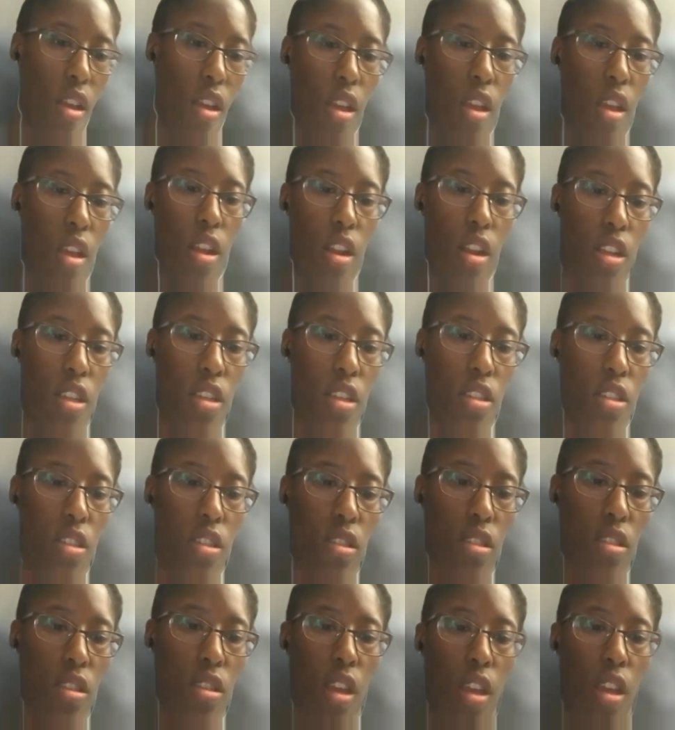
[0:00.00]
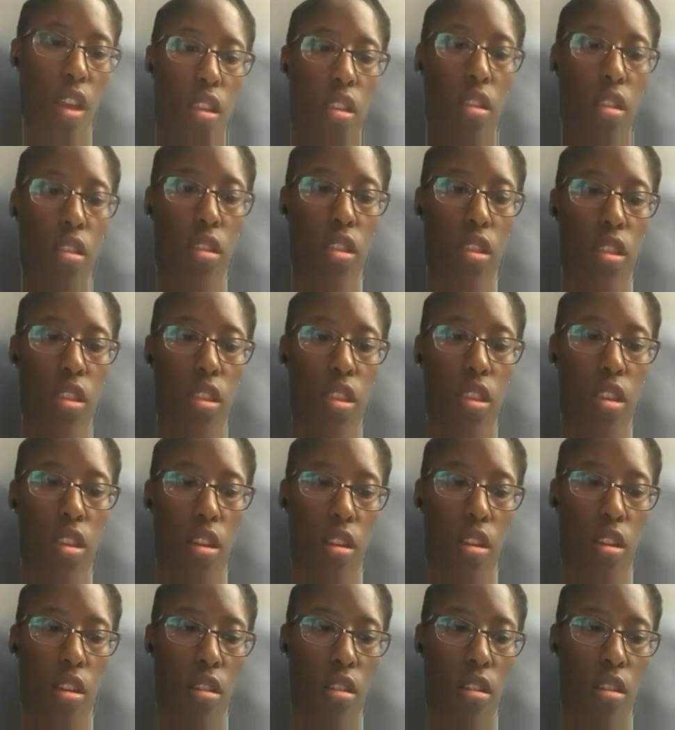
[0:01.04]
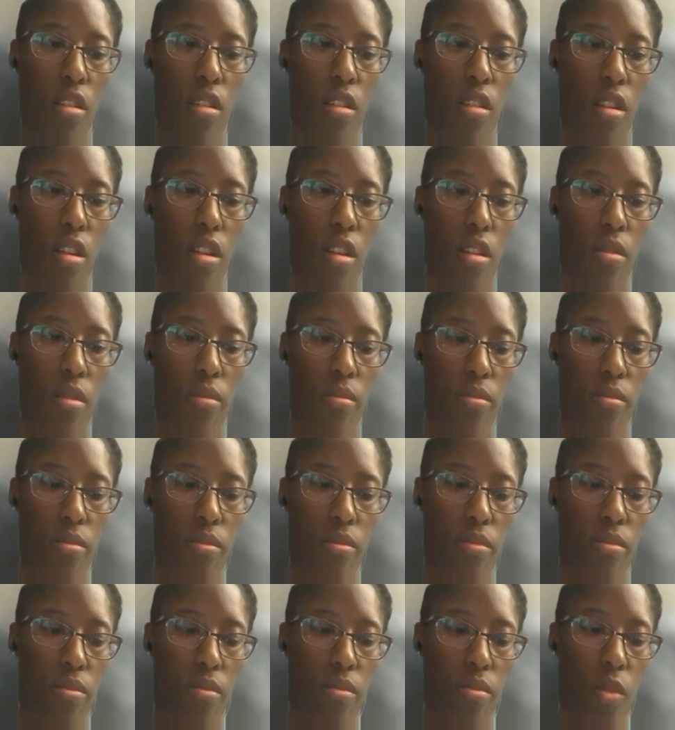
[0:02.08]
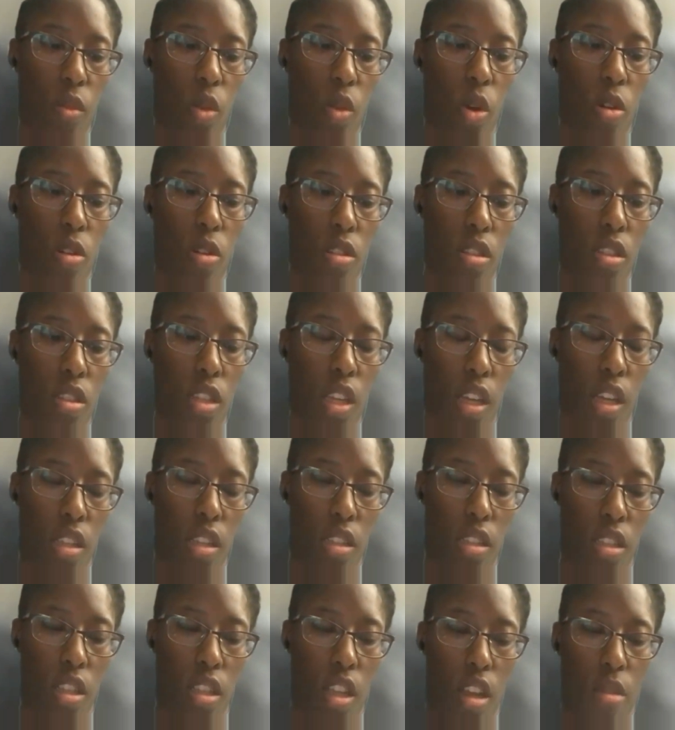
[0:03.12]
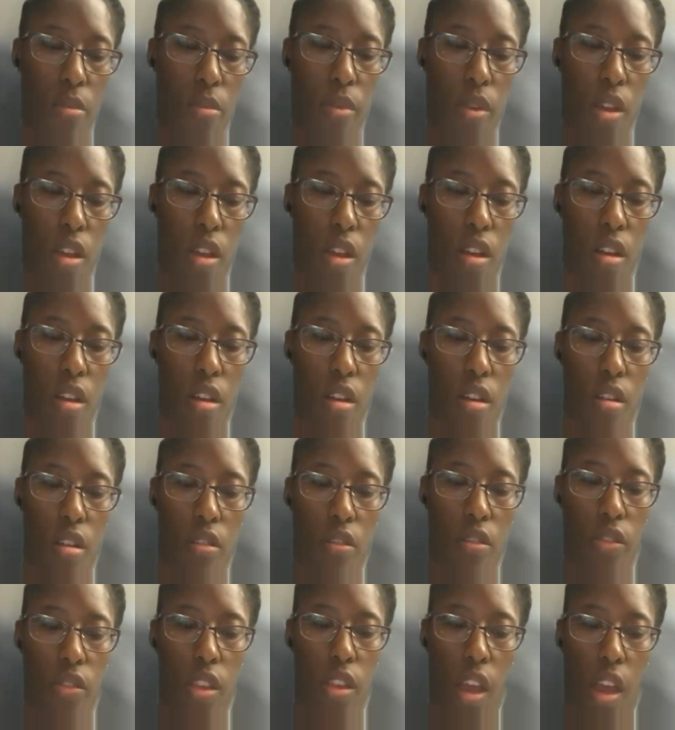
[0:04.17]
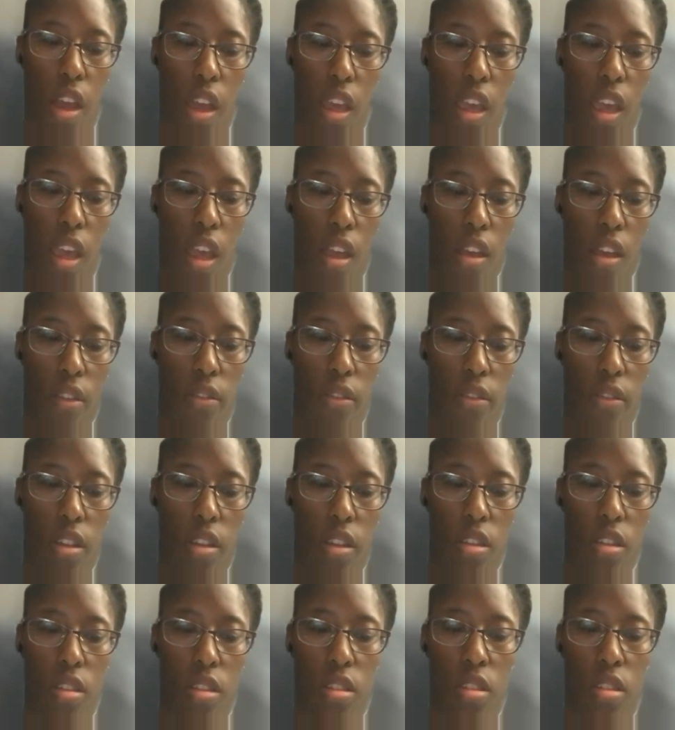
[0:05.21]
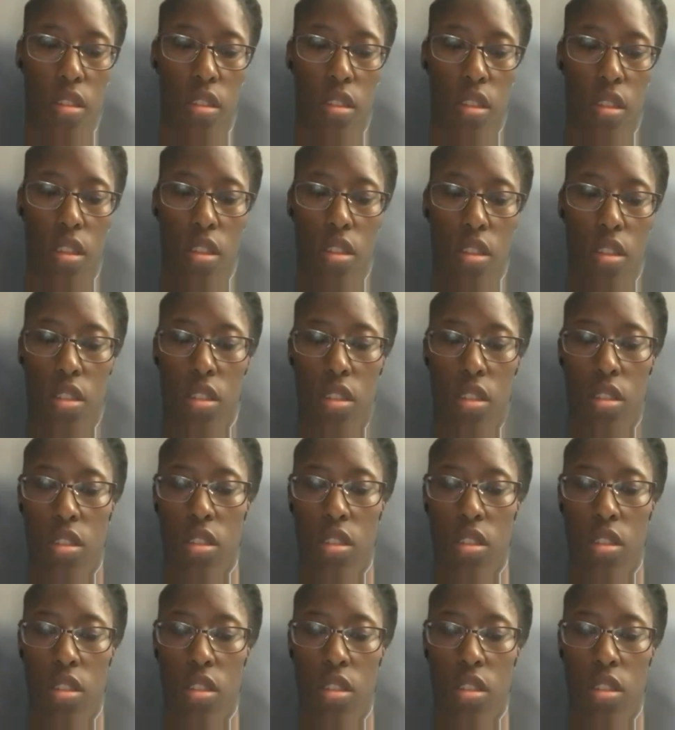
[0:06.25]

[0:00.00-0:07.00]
And the third or the second step of the ICAF is